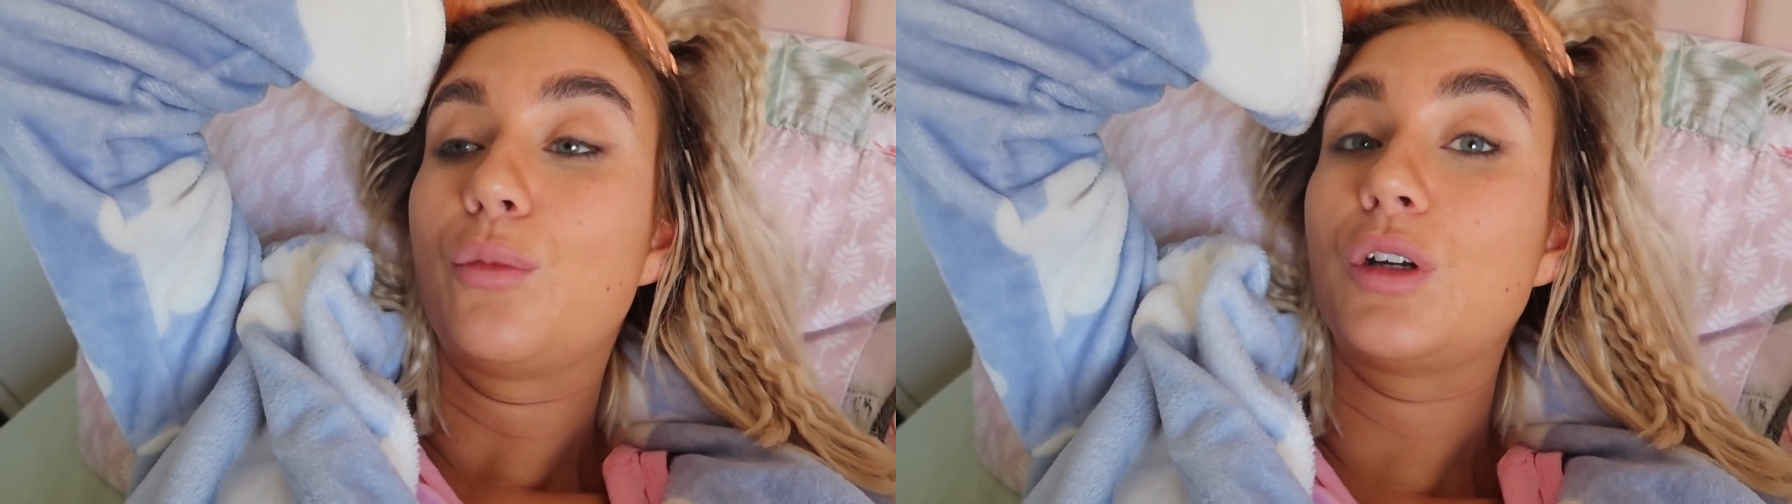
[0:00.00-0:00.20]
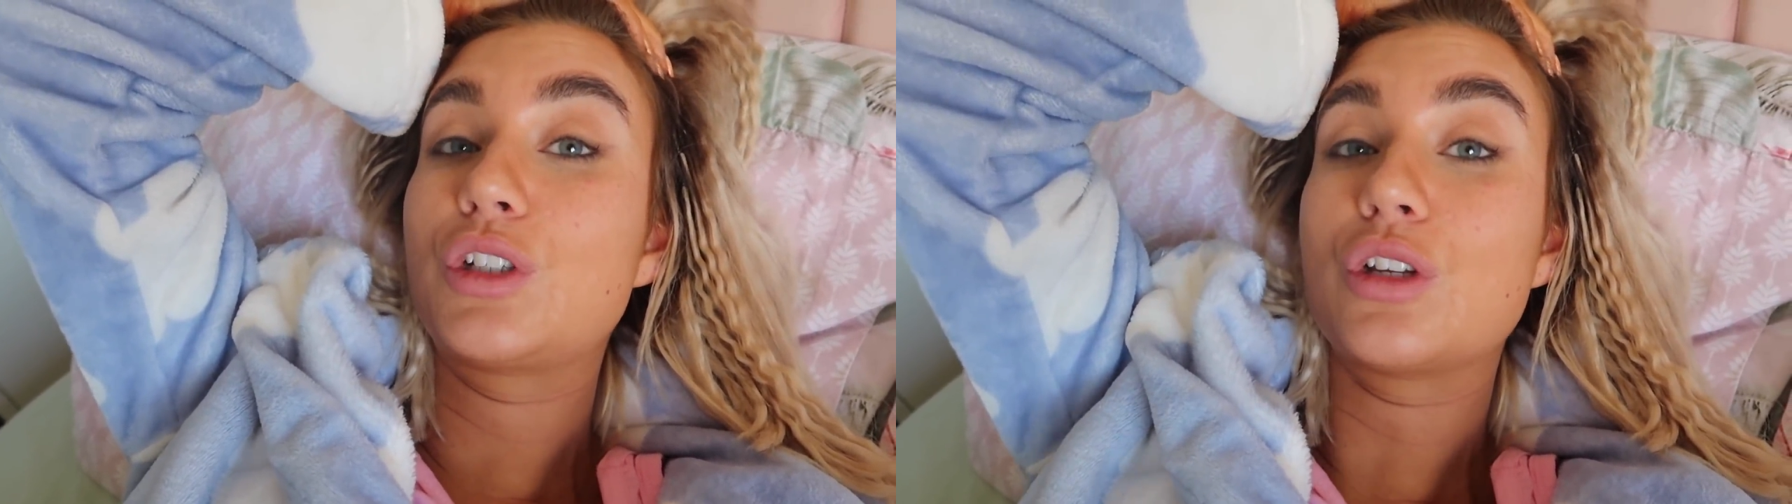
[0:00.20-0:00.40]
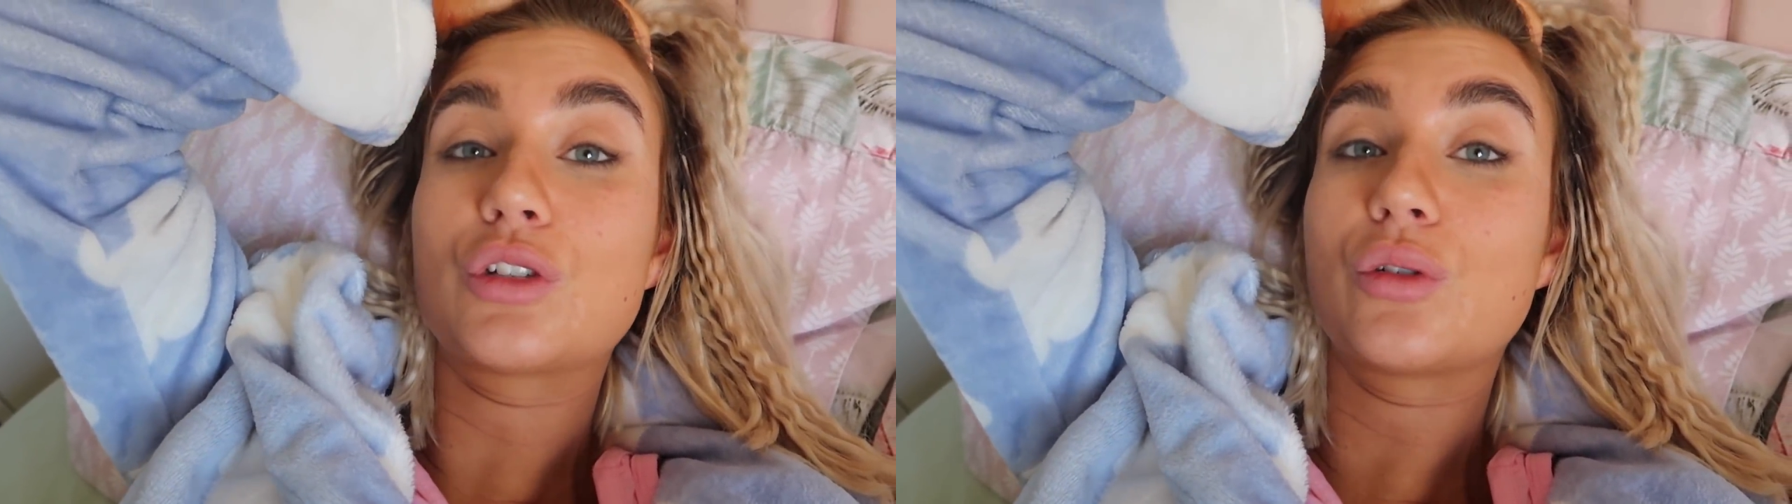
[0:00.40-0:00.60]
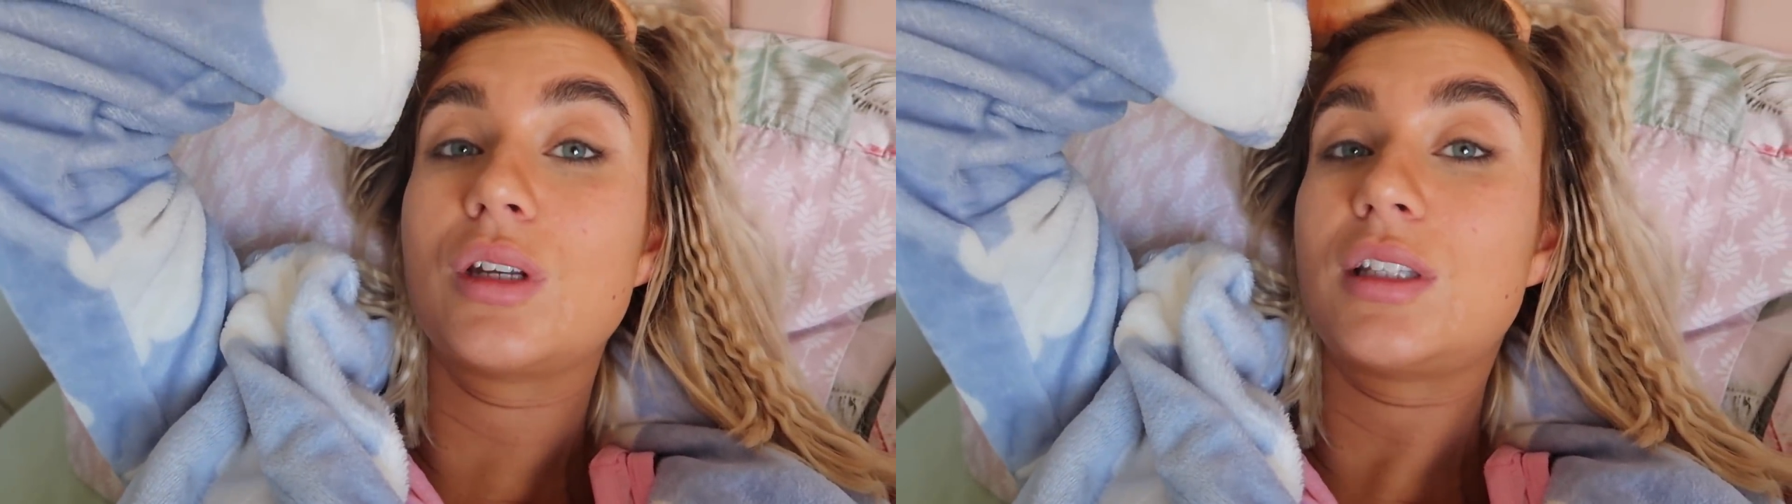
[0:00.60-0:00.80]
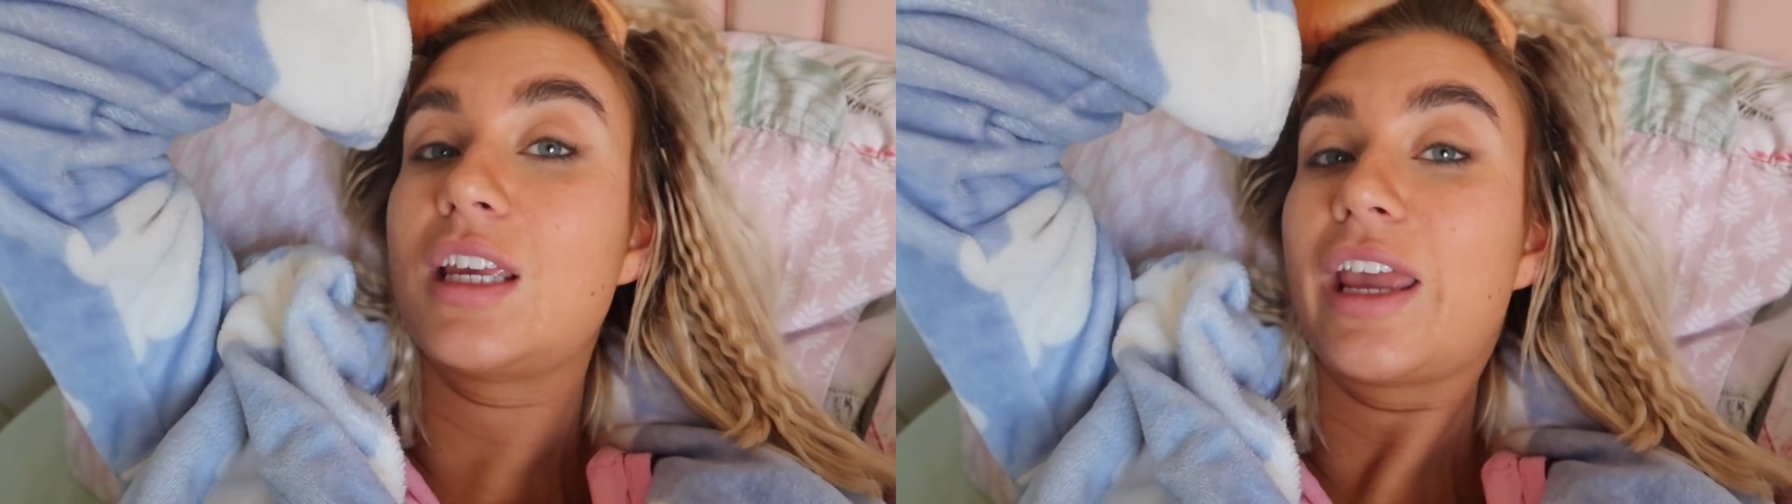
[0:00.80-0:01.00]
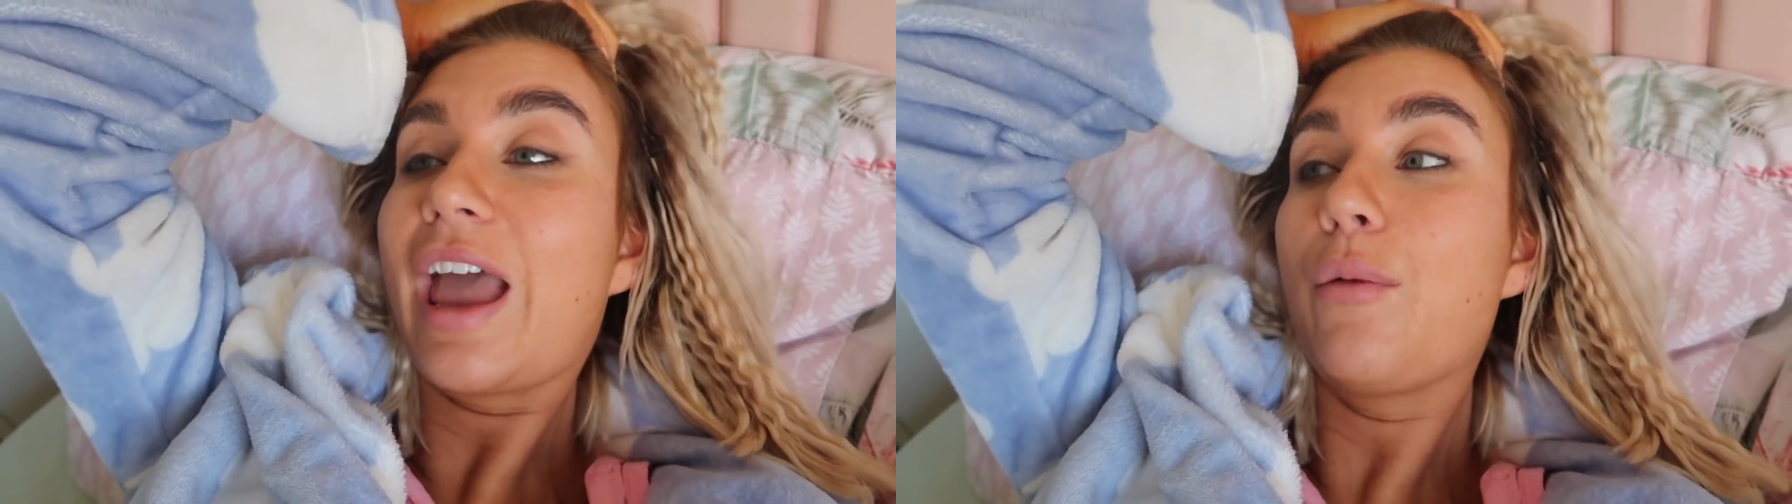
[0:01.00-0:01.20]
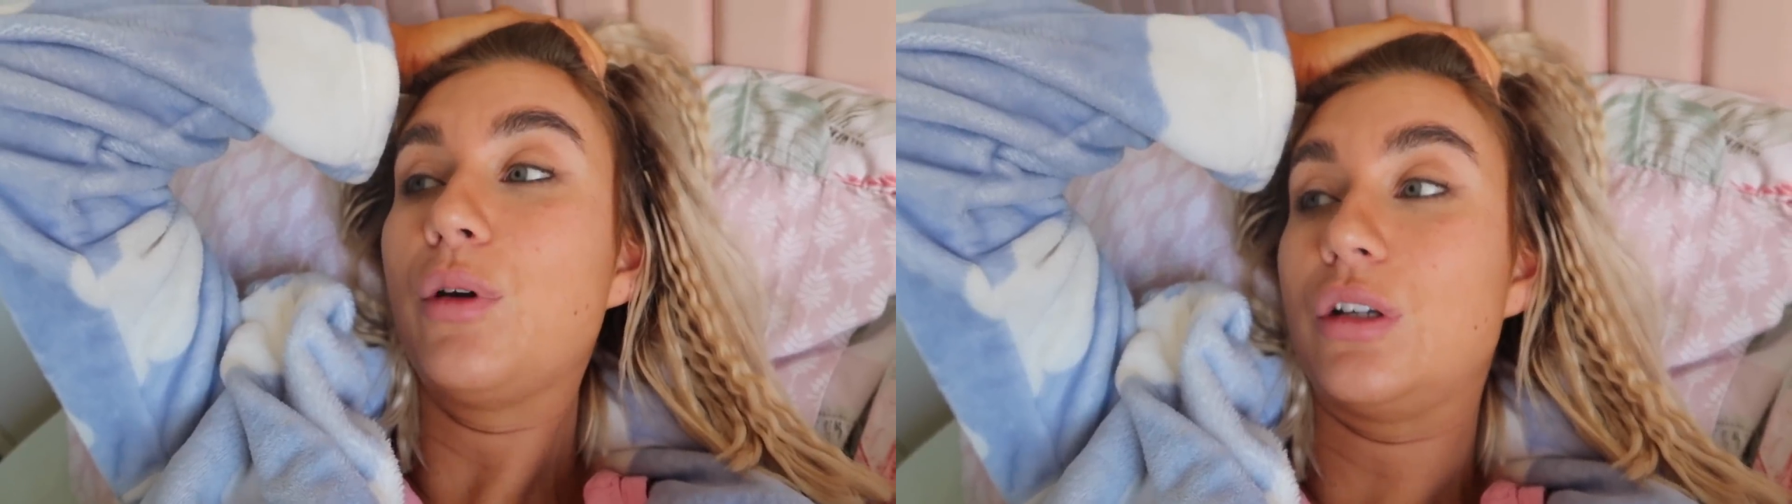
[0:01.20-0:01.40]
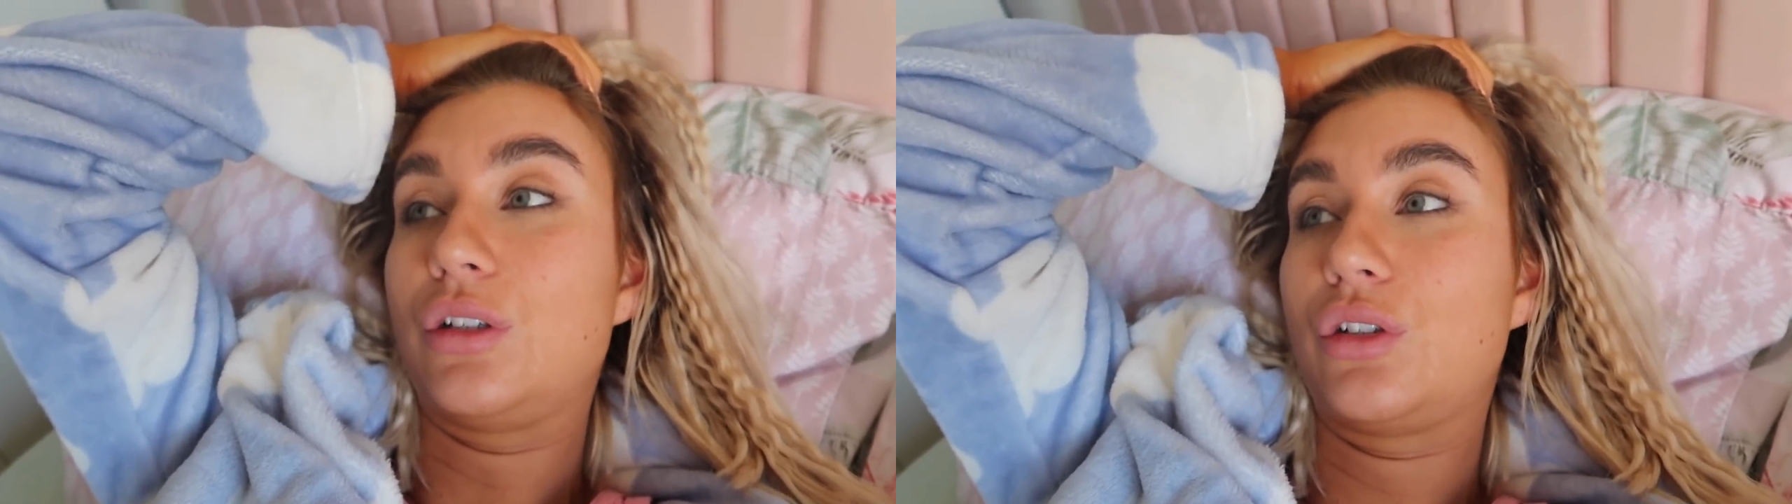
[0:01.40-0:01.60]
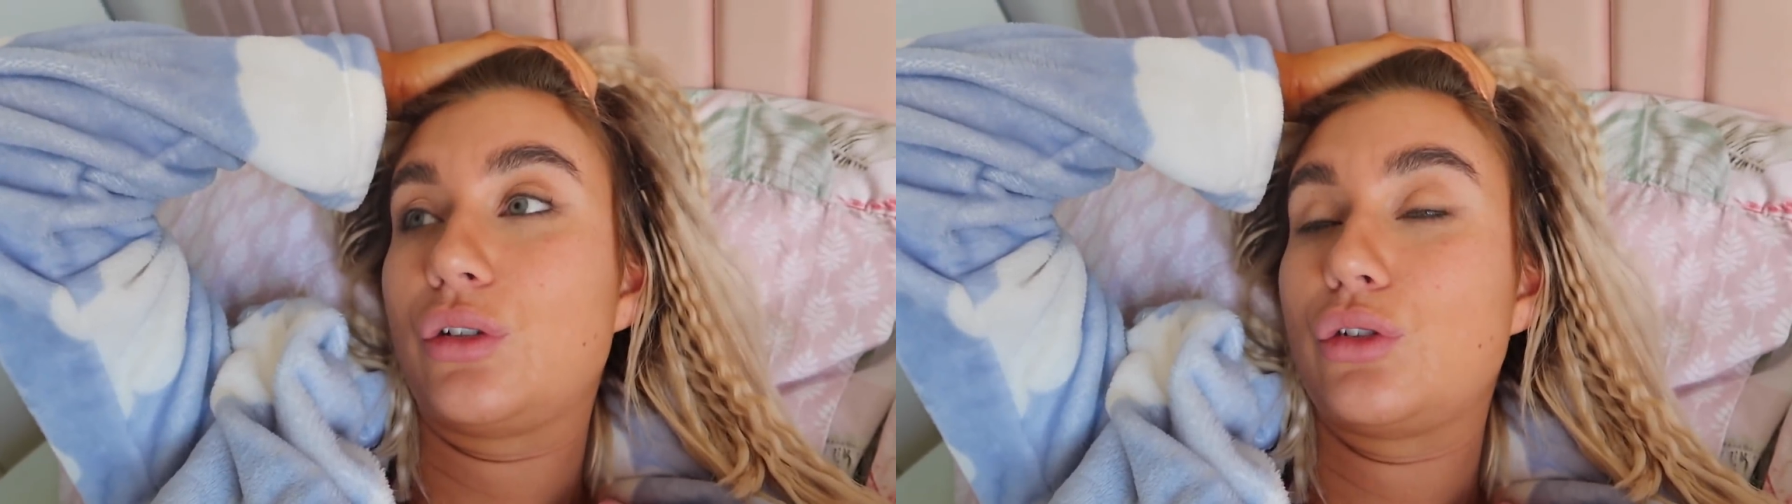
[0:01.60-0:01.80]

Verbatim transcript: which is going to take hours